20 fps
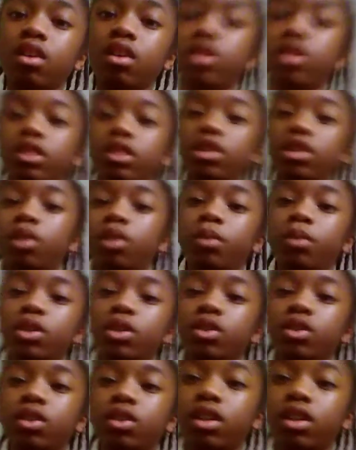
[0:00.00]
Just hope you
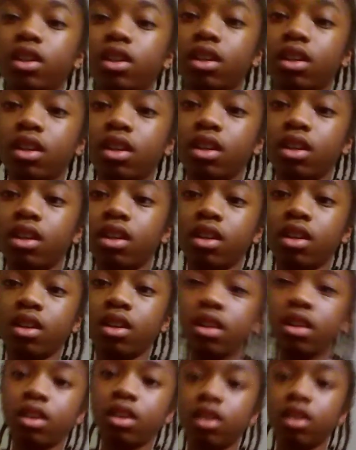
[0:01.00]
enjoy.
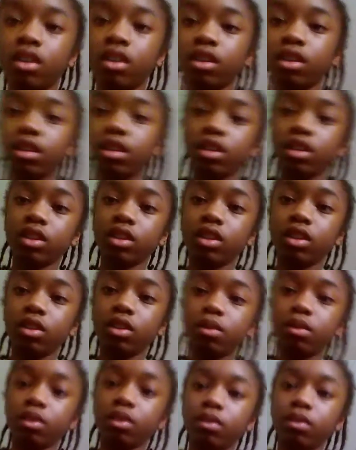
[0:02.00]
Let's get on
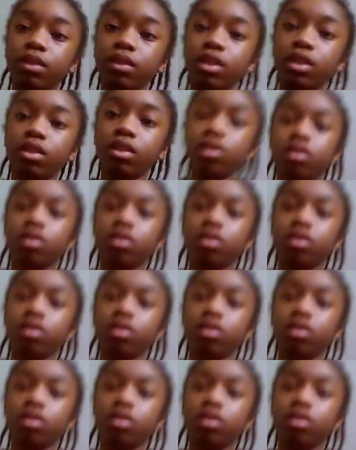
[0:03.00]
with the video.